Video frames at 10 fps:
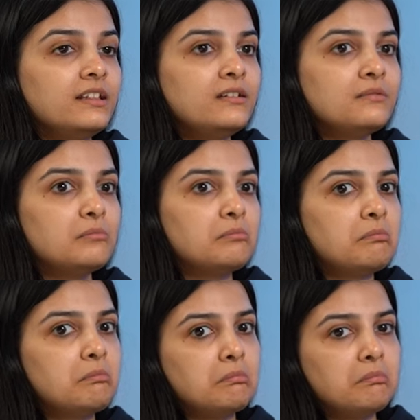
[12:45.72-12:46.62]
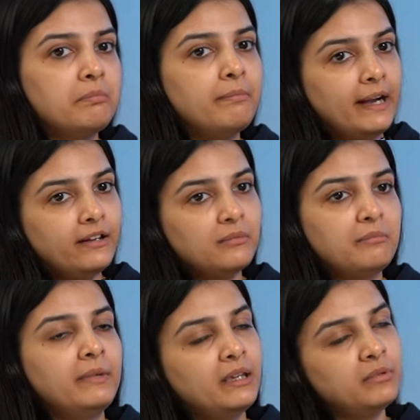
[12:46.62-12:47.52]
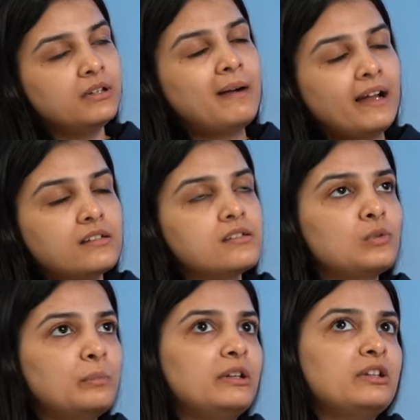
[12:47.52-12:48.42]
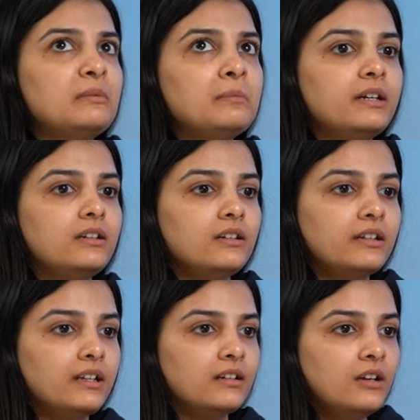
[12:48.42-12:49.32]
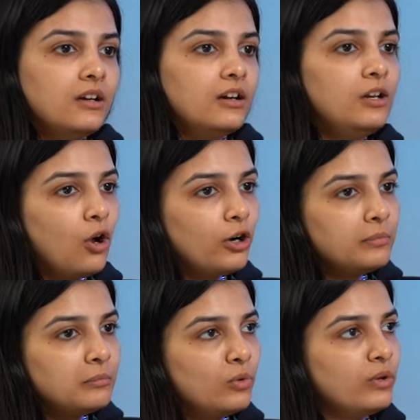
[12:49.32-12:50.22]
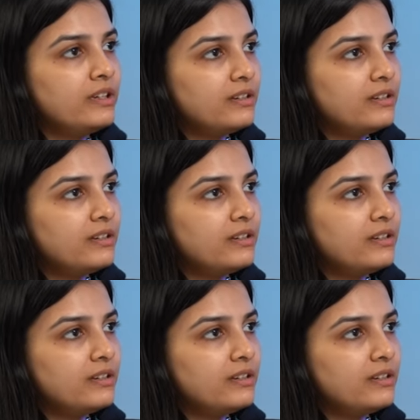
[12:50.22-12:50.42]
think better, maybe a biased opinion, but again, a lot more